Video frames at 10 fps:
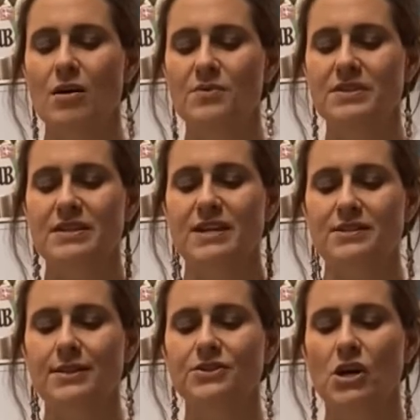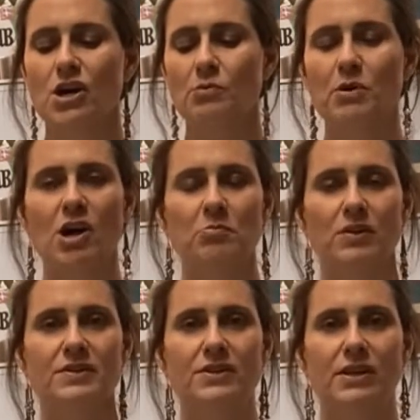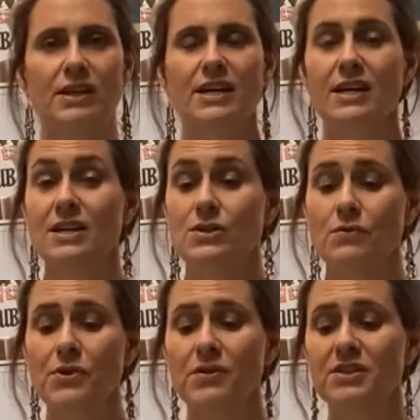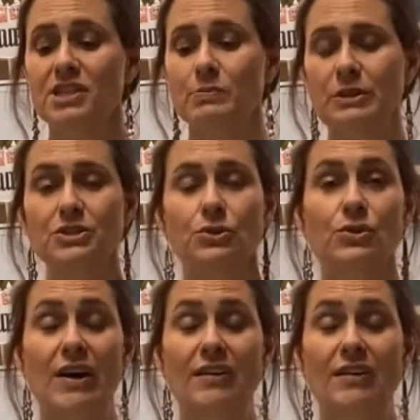This has little dog paw prints on it. So if you have this special craft